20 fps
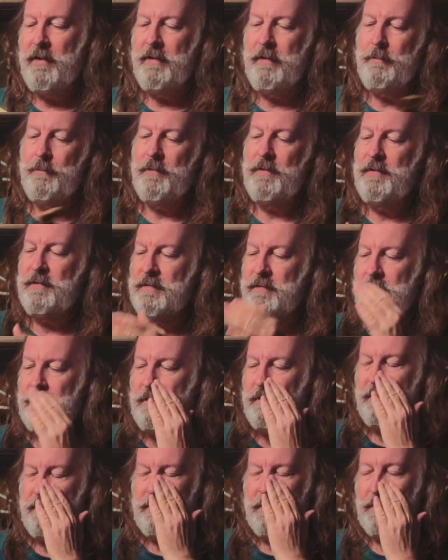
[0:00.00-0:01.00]
It was
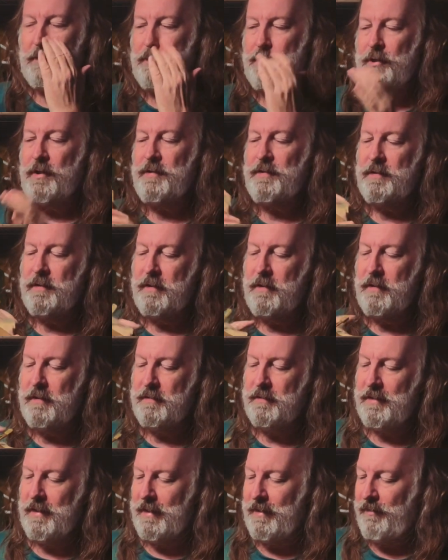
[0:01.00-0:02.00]
suggested.
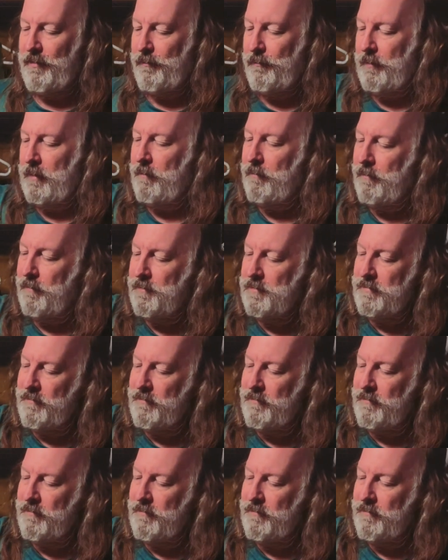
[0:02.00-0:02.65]
It's got 3 rows